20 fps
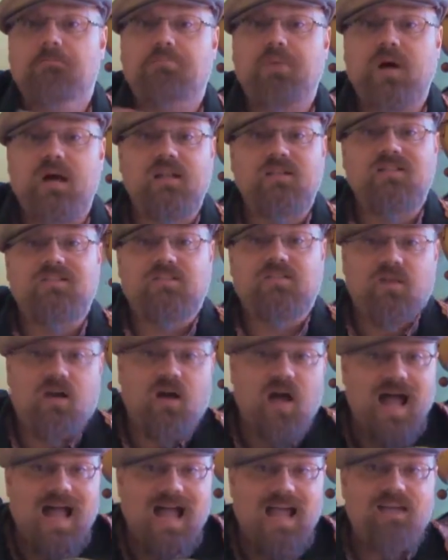But
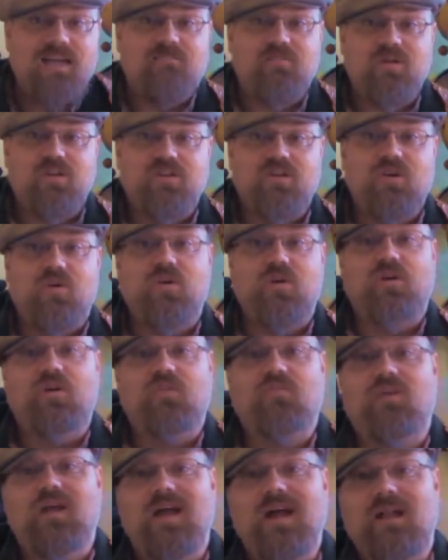I have been going
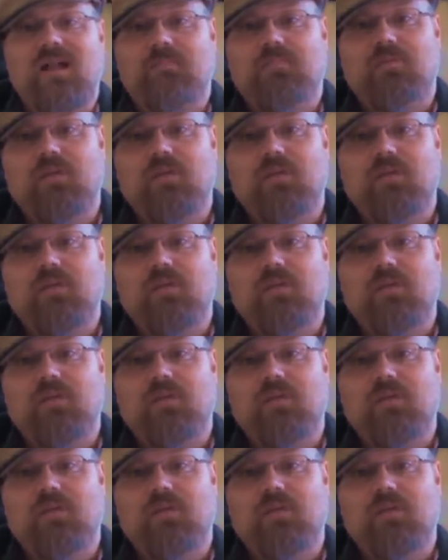over how